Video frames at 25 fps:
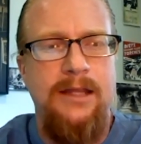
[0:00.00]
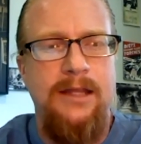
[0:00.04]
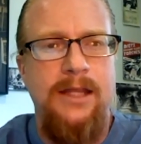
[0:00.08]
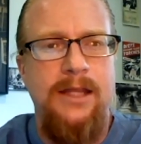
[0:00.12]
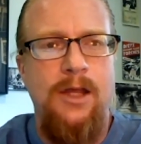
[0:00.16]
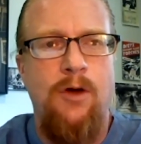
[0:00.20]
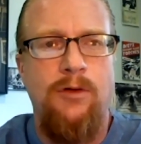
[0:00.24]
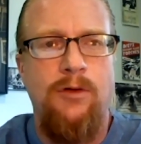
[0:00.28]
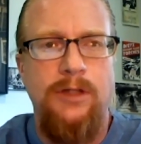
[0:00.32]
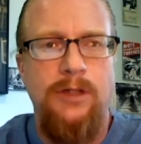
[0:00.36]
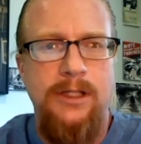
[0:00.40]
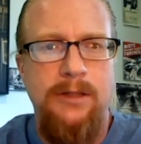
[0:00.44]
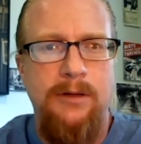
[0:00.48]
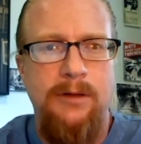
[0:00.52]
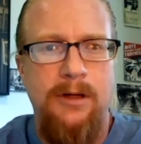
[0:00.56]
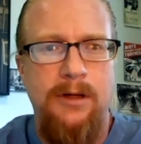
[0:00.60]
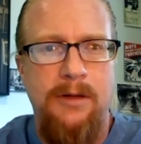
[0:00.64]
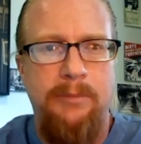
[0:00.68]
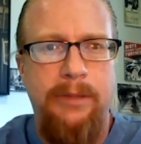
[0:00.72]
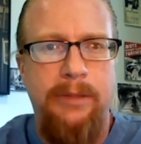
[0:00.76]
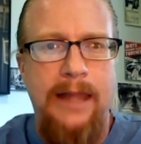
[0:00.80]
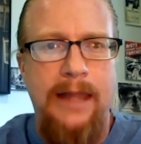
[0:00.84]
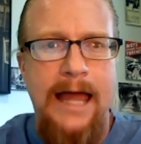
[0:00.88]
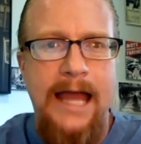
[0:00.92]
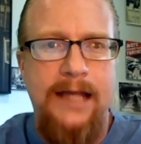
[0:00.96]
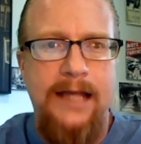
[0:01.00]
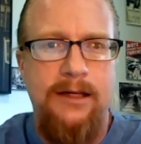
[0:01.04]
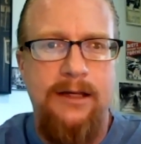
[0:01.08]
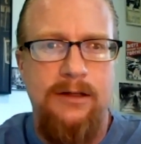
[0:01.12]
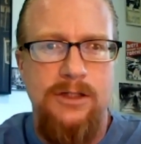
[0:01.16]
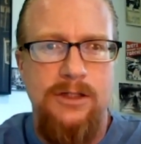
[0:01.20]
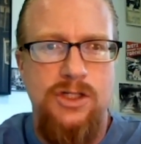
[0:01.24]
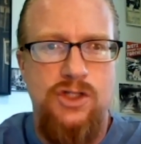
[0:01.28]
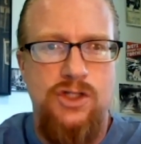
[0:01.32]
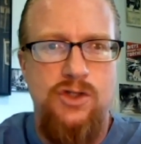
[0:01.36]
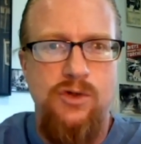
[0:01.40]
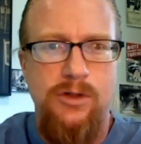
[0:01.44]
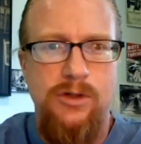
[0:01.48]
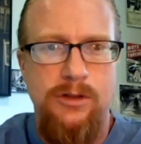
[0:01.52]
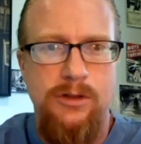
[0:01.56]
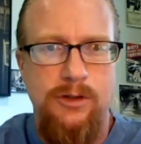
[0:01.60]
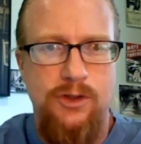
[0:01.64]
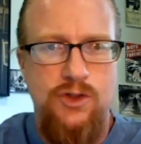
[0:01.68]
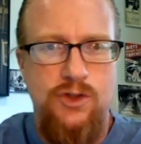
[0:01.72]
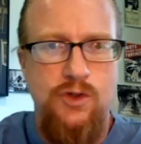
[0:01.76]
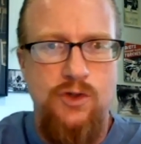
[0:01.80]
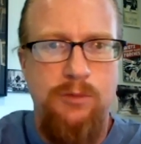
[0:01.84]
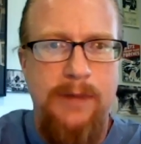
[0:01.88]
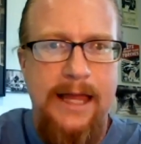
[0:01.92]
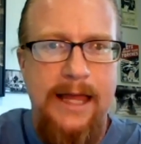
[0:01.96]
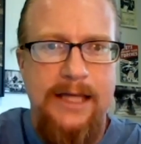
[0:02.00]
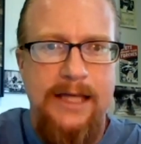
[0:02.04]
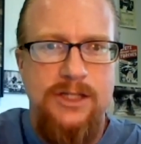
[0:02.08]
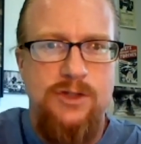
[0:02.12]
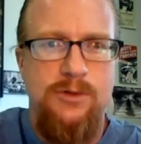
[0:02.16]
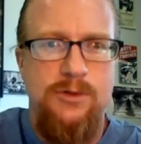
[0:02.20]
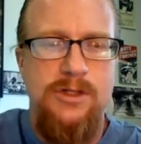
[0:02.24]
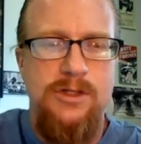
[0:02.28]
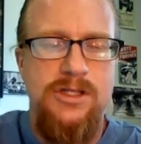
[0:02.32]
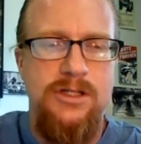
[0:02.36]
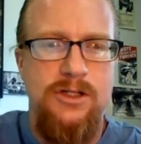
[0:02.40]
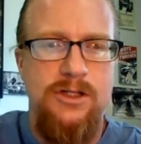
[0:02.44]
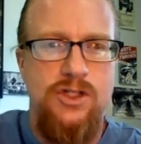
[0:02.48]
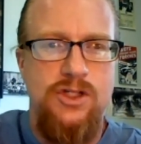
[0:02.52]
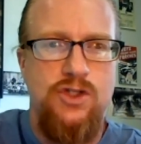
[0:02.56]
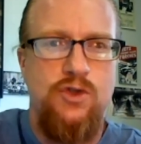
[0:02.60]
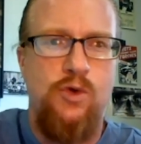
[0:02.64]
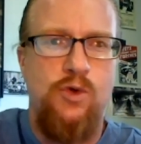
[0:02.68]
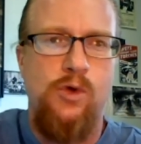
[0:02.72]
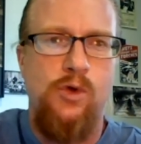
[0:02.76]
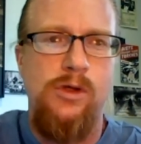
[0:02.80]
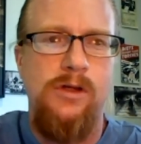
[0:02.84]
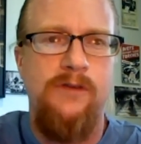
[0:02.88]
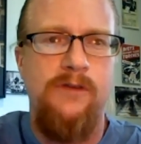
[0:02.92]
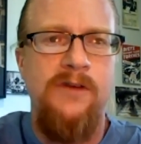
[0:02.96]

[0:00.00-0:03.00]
the only uh, black student or two black students in a school yeah.